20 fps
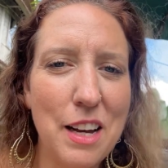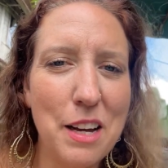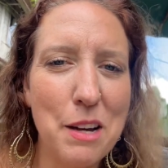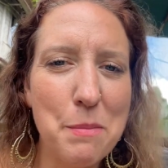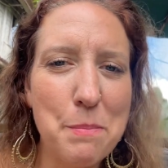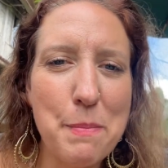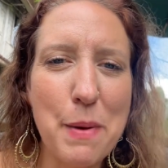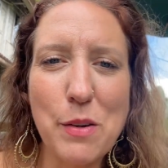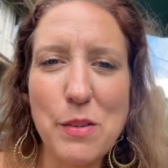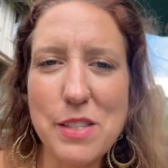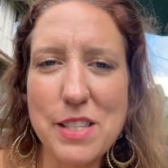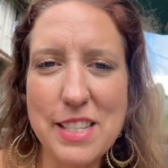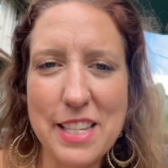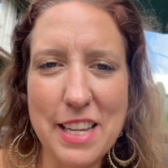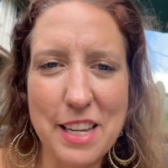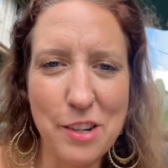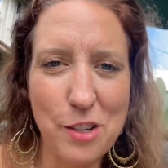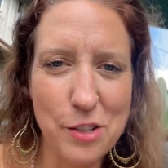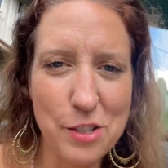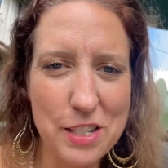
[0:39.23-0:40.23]
Mountain
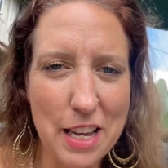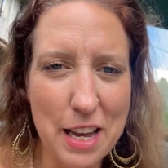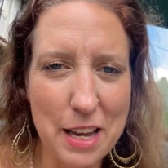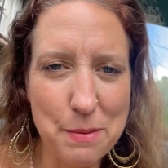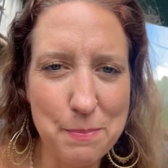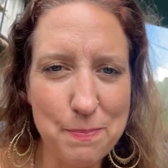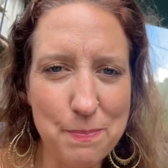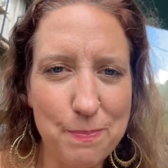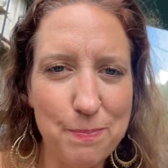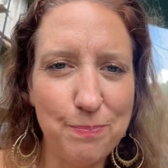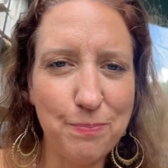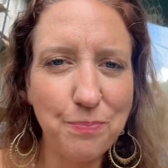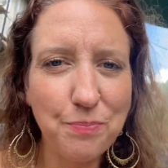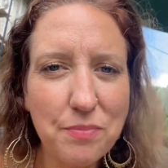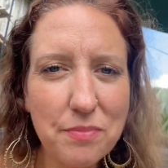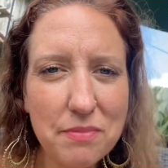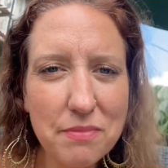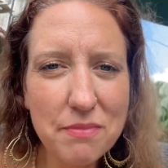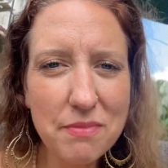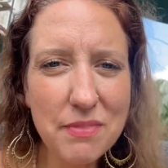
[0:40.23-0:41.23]
Standard Time.
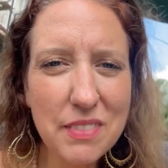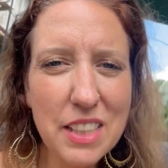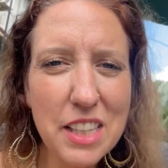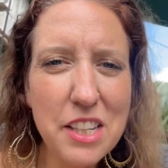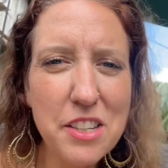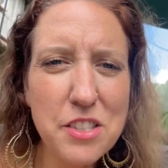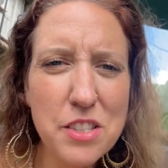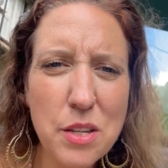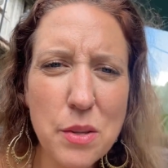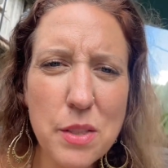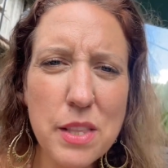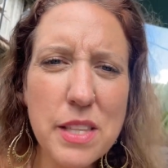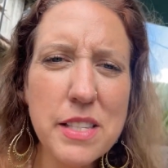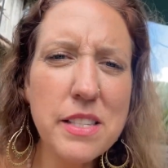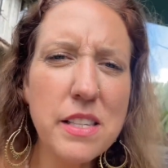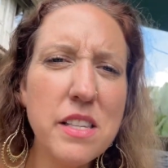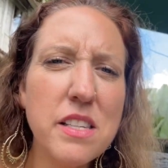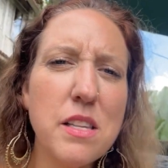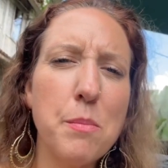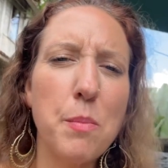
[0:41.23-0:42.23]
So
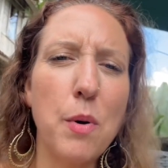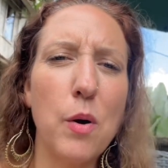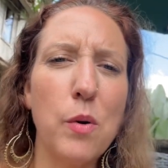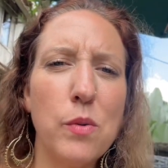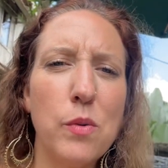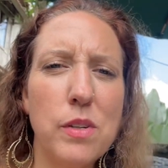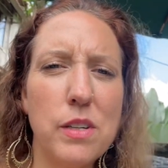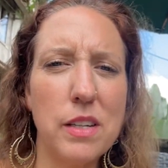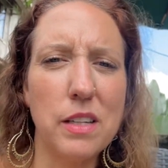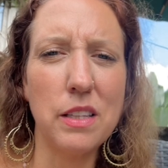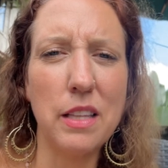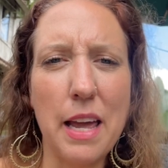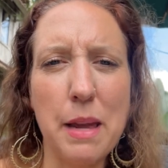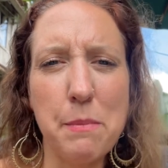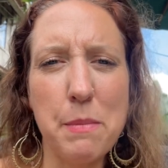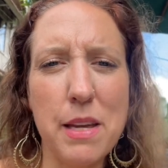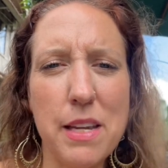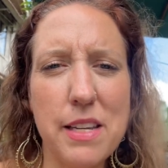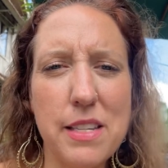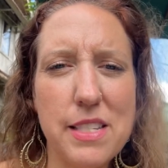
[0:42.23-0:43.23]
this is a potent
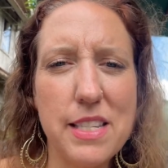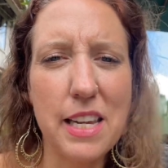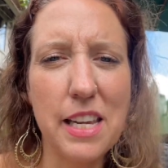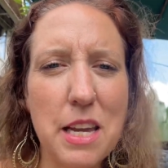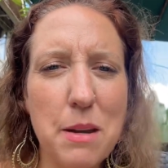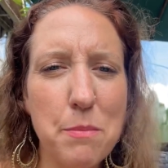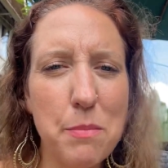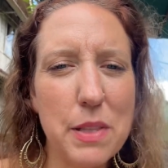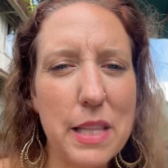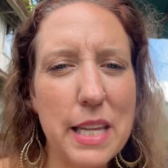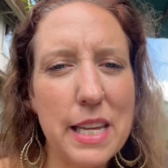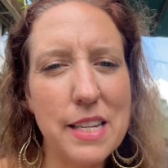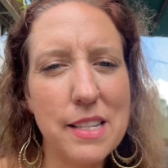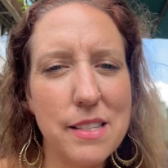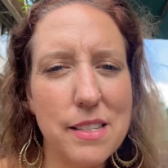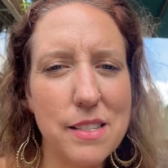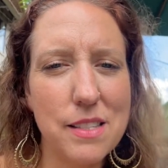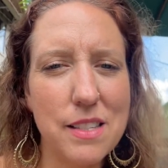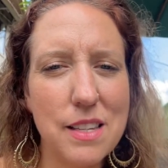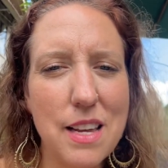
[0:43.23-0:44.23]
alignment taking
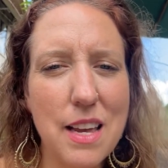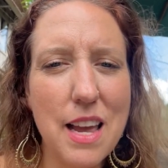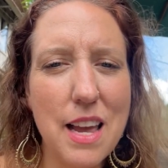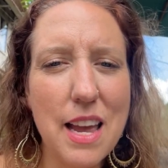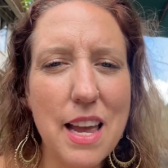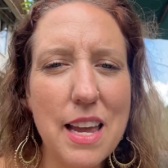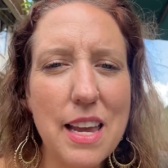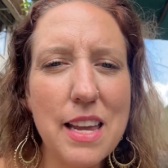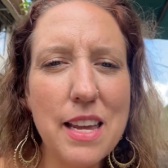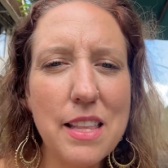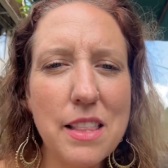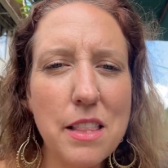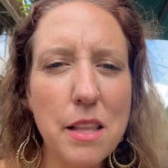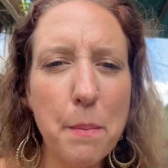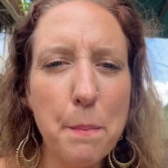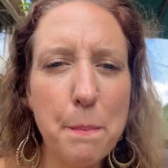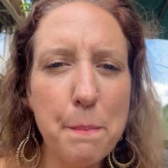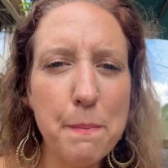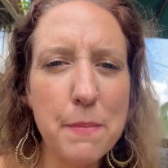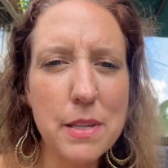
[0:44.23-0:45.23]
place in
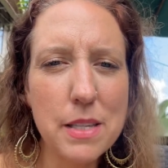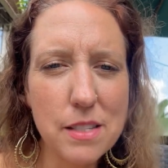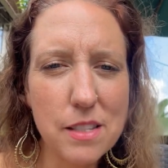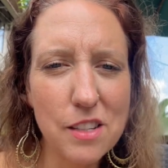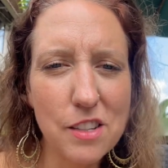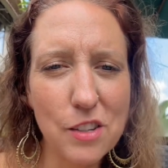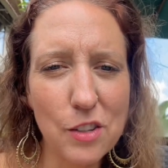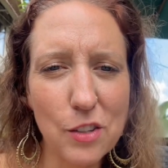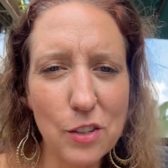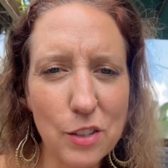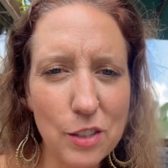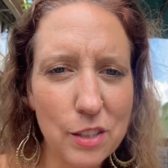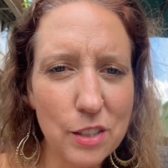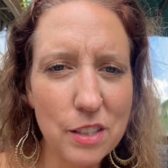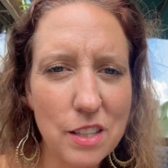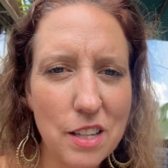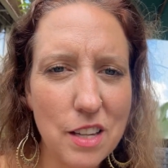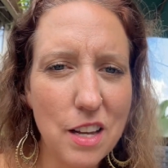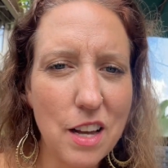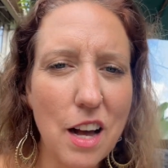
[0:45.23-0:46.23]
the mystical
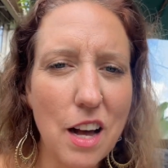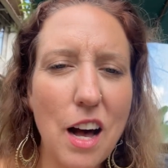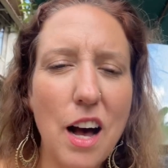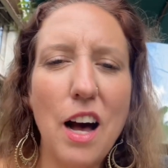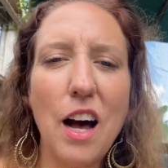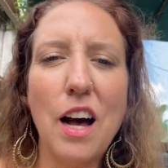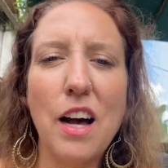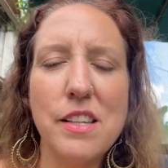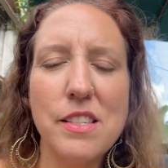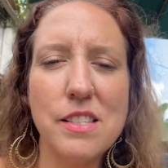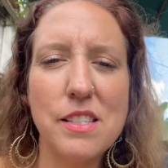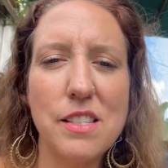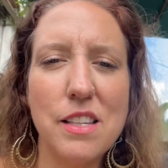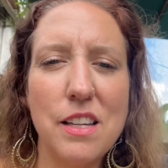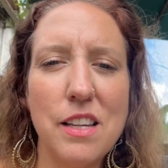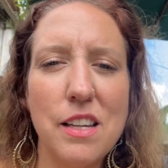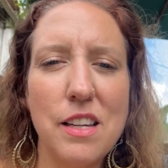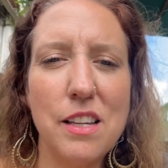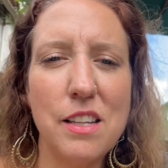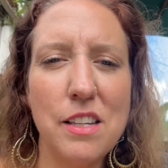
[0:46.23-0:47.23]

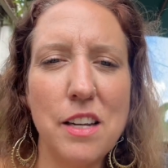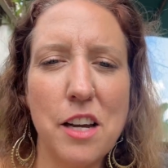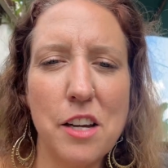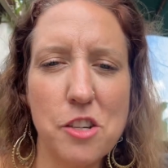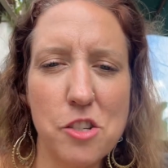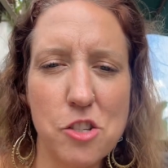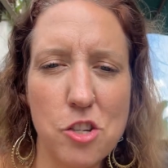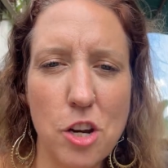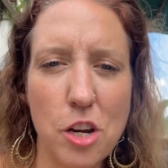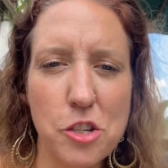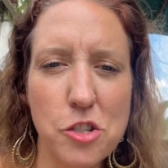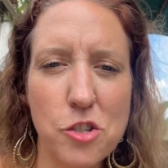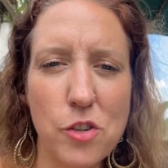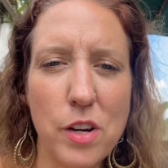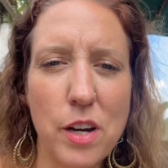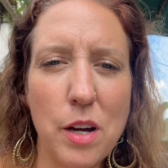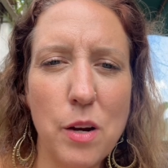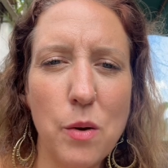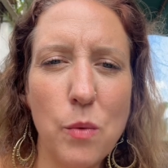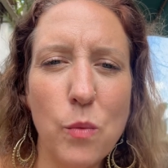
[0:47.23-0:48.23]
Hasta
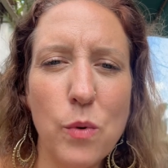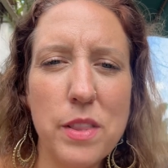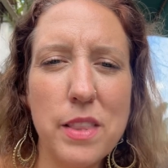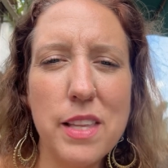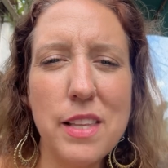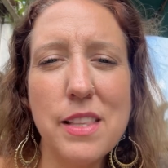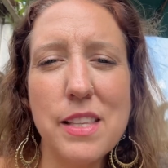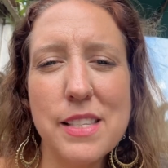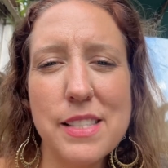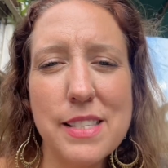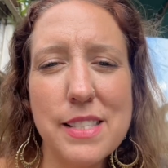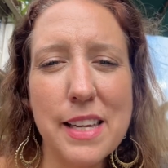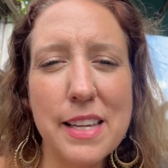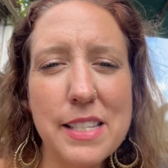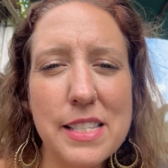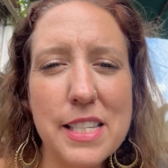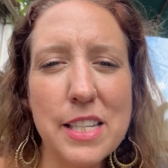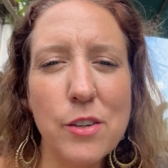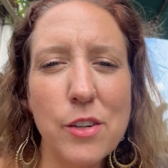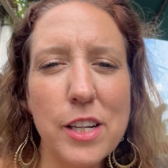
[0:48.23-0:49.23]
Nakshatra within the
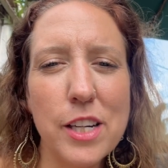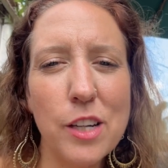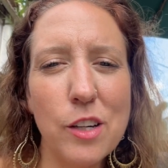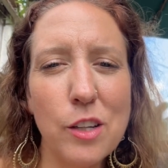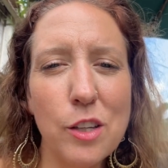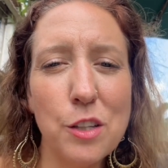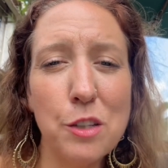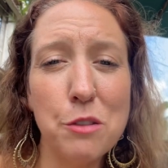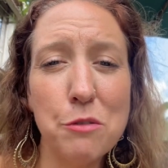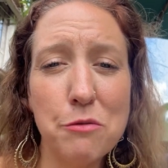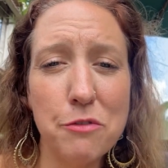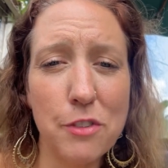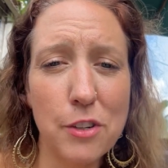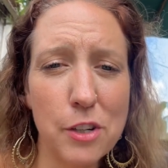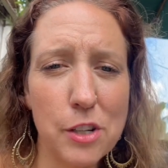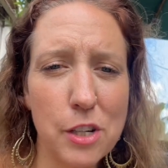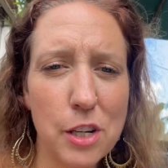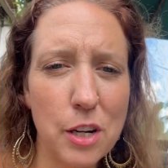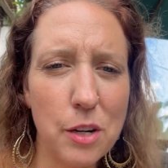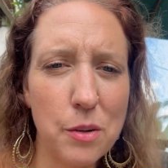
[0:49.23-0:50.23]
Sidereal
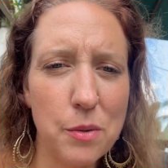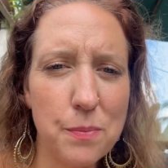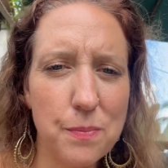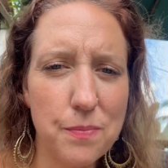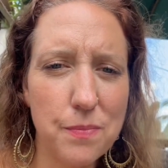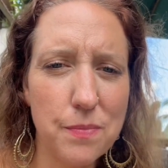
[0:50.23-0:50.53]
Virgo.